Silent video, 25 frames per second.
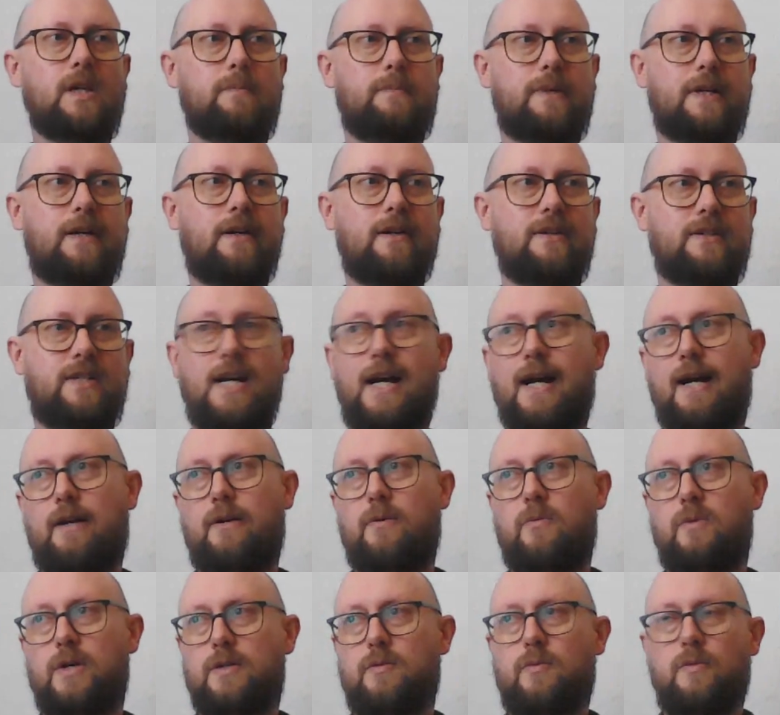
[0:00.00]
because yeah,
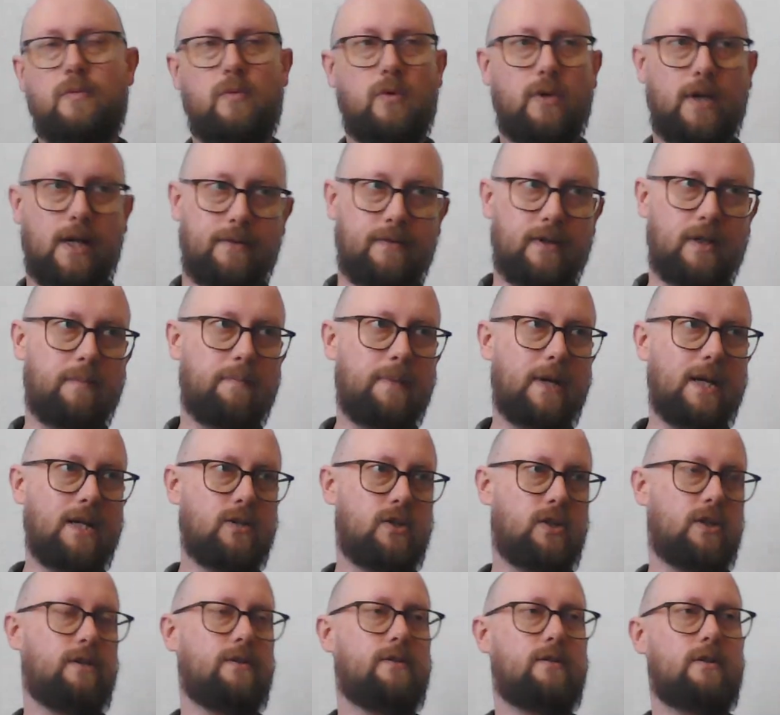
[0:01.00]
otherwise we won't have any
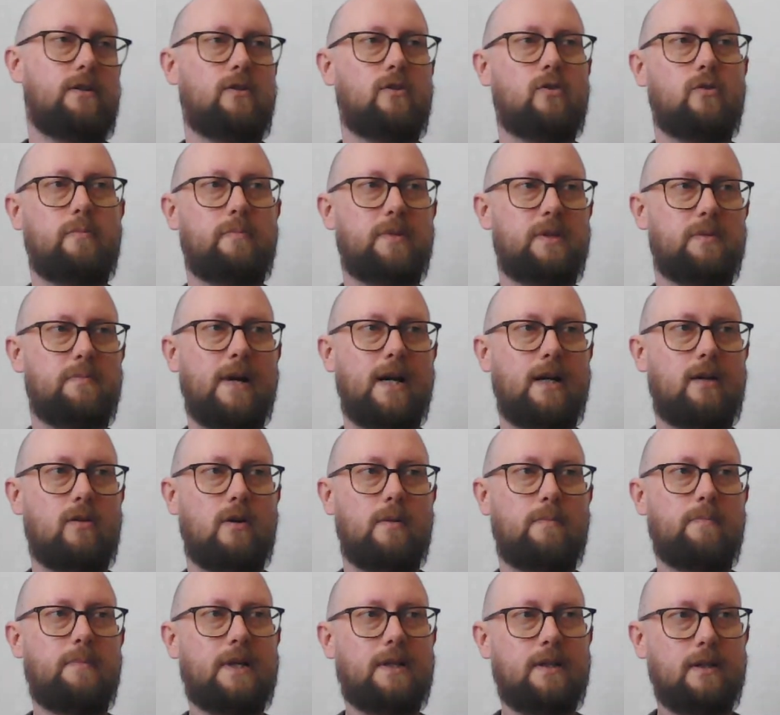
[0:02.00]
pensions and Europe is
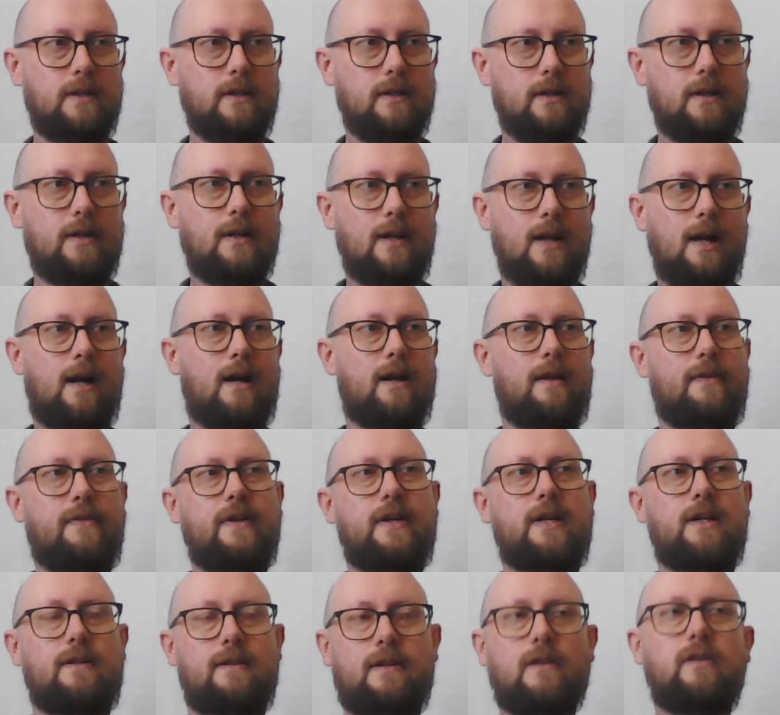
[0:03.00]
bankrupt. But I
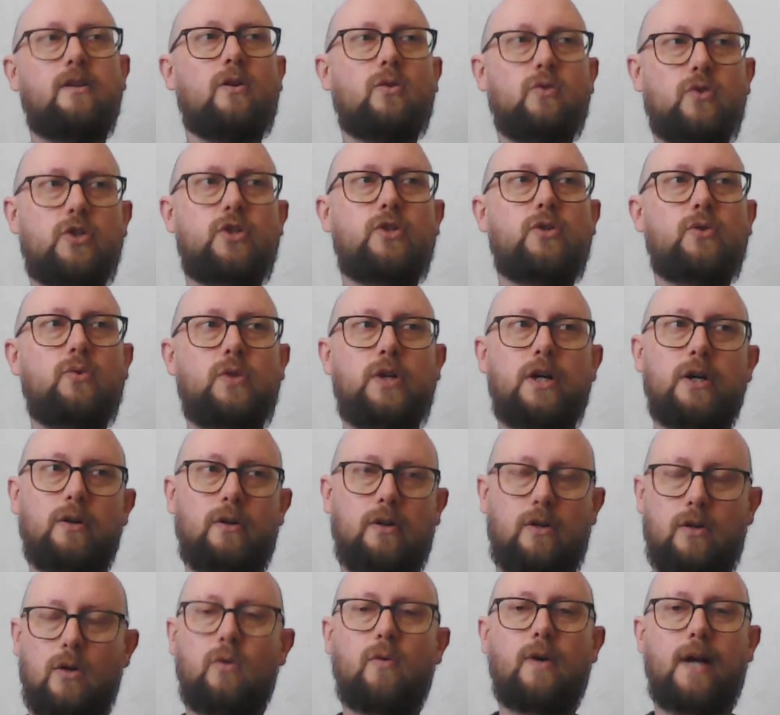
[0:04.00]
think those two can
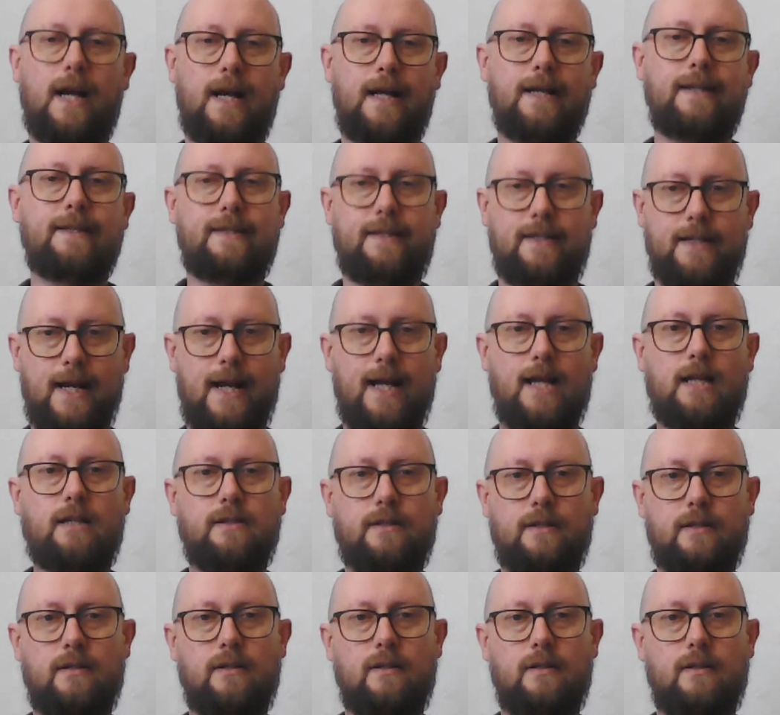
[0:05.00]
go hand in hand.